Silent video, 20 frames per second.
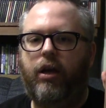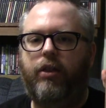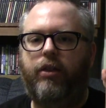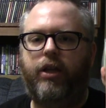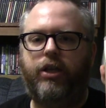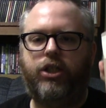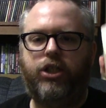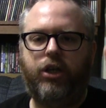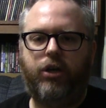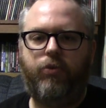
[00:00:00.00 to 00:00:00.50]

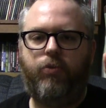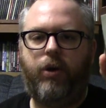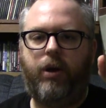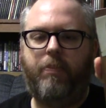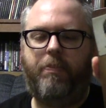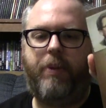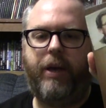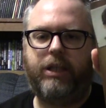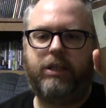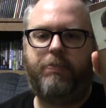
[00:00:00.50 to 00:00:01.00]
That should have
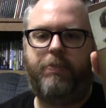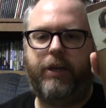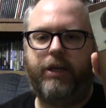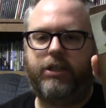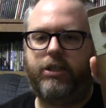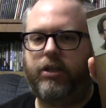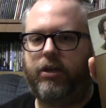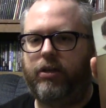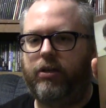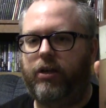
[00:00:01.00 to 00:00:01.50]
won Best
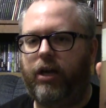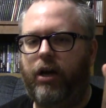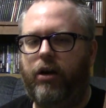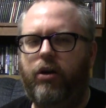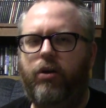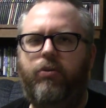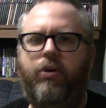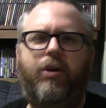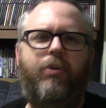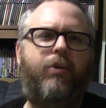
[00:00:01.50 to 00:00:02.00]
Picture. I
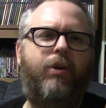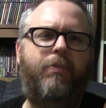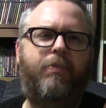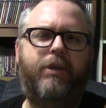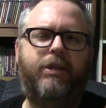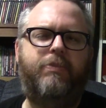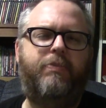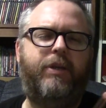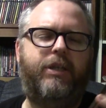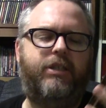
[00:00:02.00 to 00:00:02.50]
don't know what won
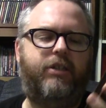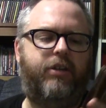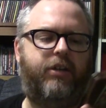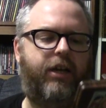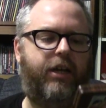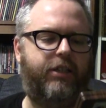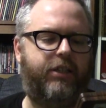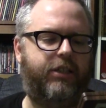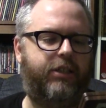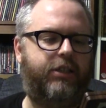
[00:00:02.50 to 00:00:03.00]
Best Picture in
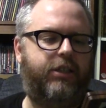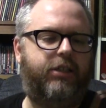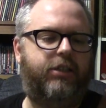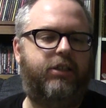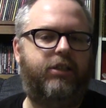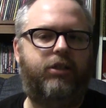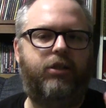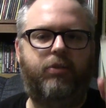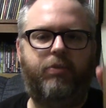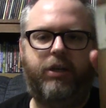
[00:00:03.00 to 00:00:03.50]
nineteen
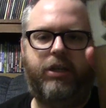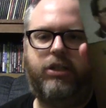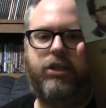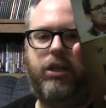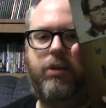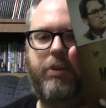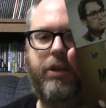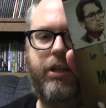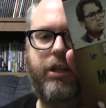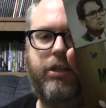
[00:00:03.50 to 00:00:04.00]
sixty-two, but it
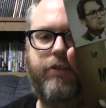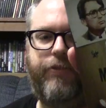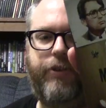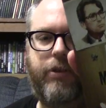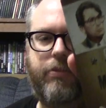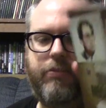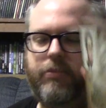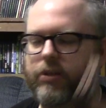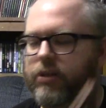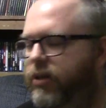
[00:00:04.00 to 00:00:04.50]
should have been this
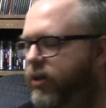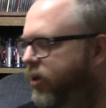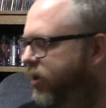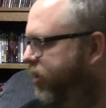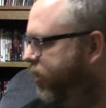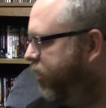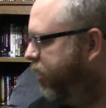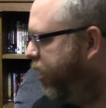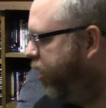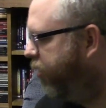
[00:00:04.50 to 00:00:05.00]
film.
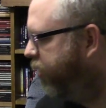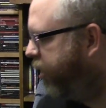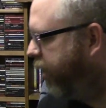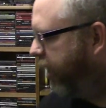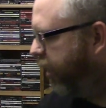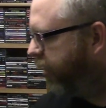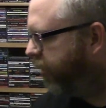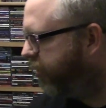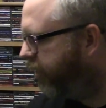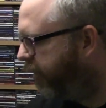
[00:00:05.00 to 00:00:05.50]

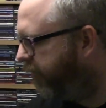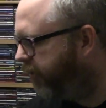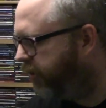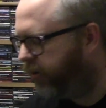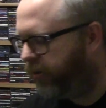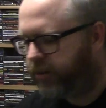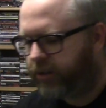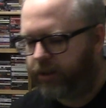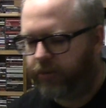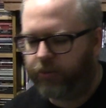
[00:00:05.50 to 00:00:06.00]
Okay, even
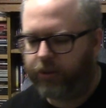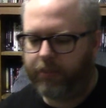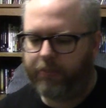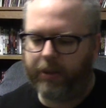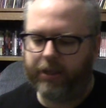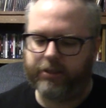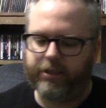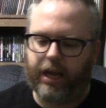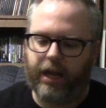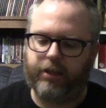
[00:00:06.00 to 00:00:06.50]
though it did win
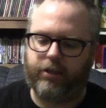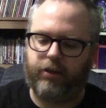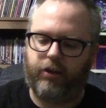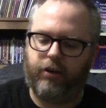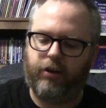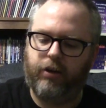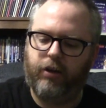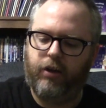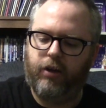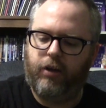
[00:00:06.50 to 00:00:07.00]
Best
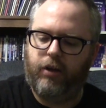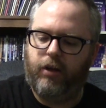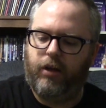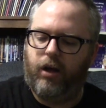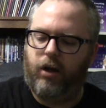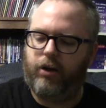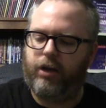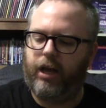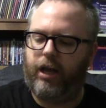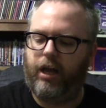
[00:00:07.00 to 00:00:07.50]
Actor.
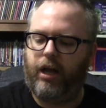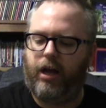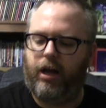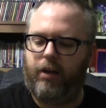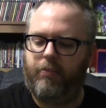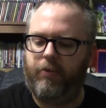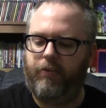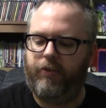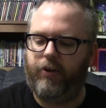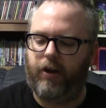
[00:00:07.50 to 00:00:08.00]
Okay,
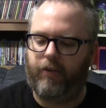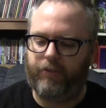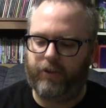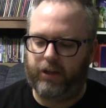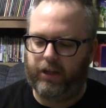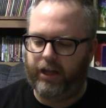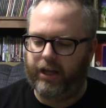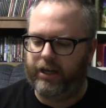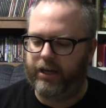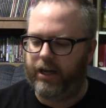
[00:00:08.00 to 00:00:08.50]
uh, moving on for
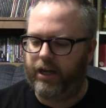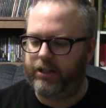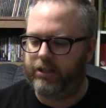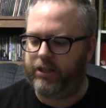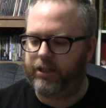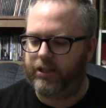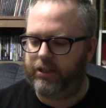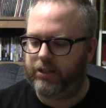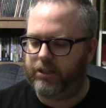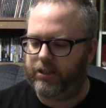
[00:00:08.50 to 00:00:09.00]
the late
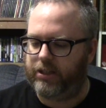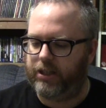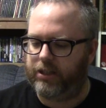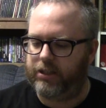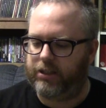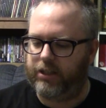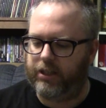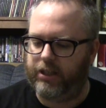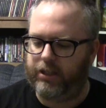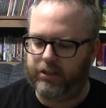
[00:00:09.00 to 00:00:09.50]
nineteen
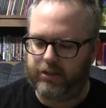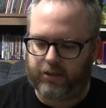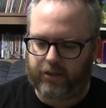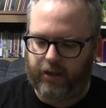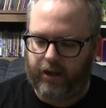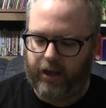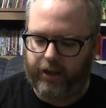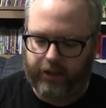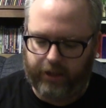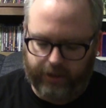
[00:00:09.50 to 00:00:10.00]
sixties.
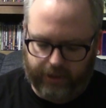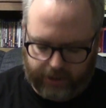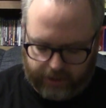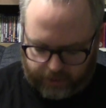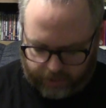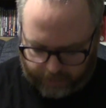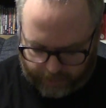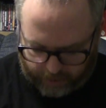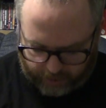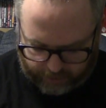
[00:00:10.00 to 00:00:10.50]
I think
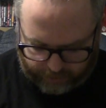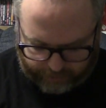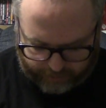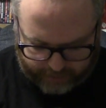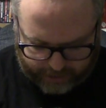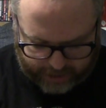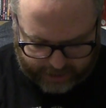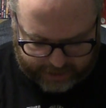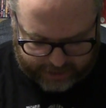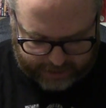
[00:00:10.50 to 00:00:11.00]
these are both
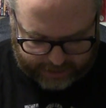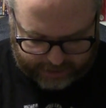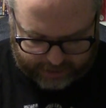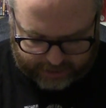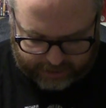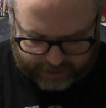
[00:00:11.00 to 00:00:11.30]
from nineteen